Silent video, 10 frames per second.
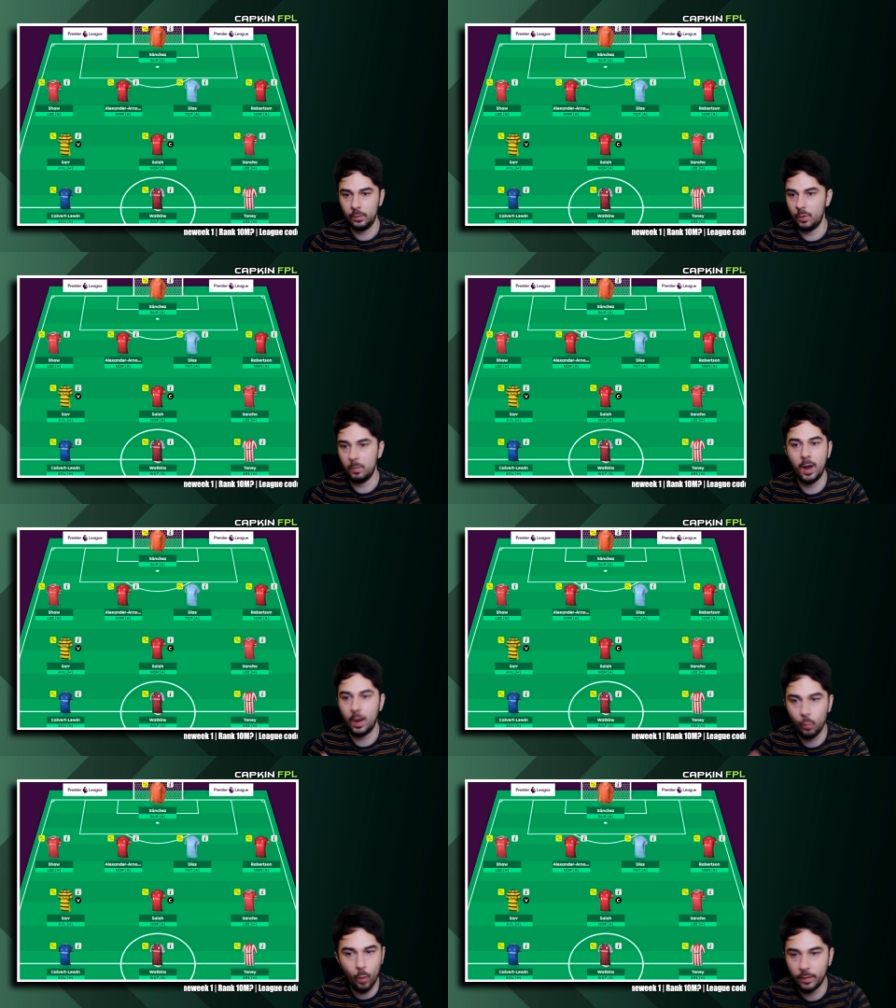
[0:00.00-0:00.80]
we
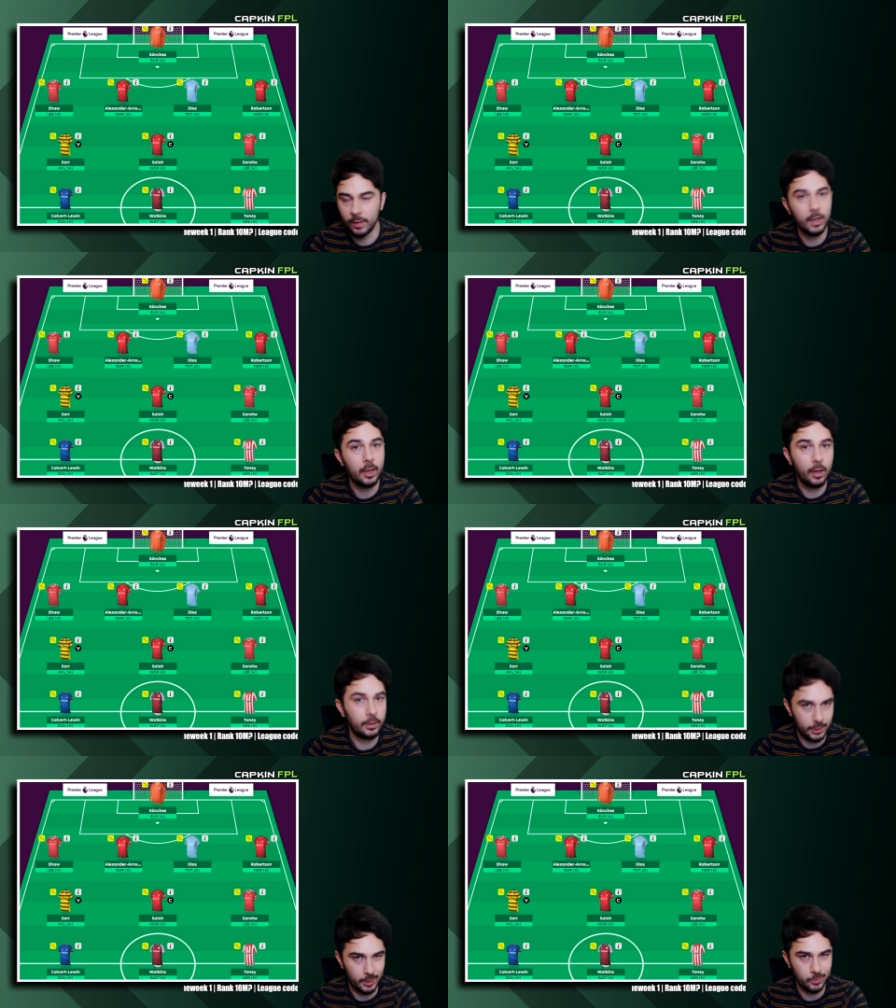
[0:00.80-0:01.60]
might want in our
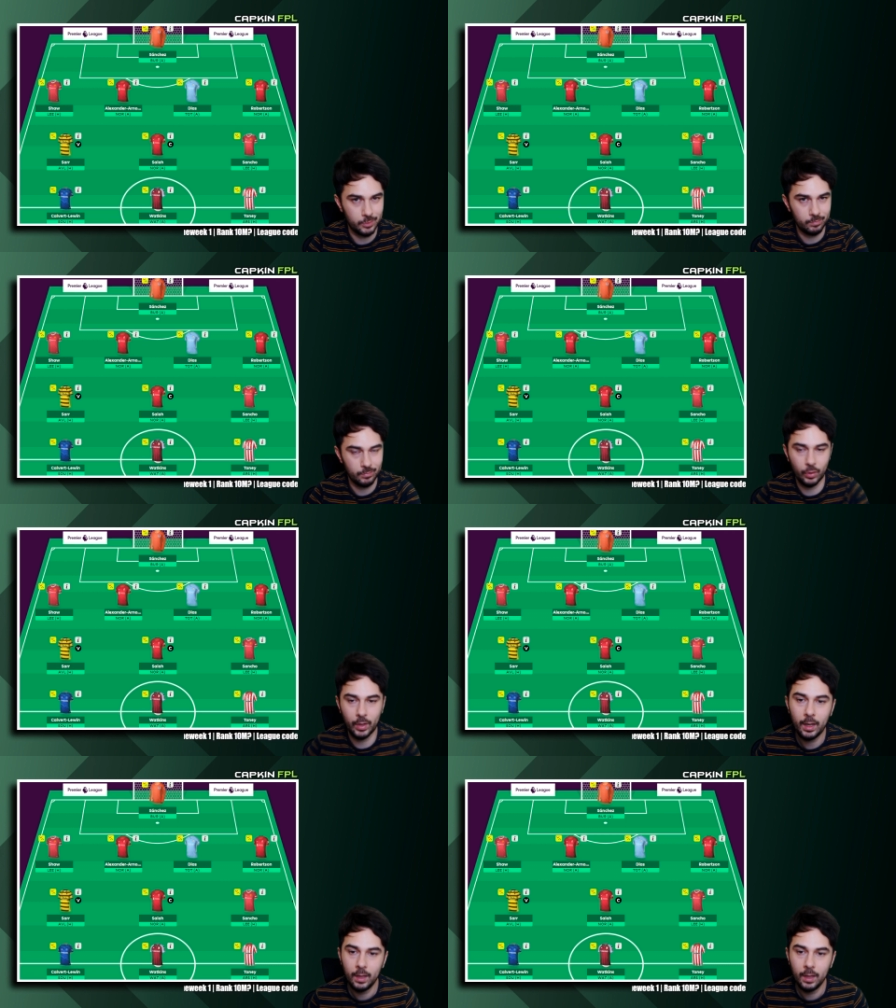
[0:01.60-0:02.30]
teams. Okay.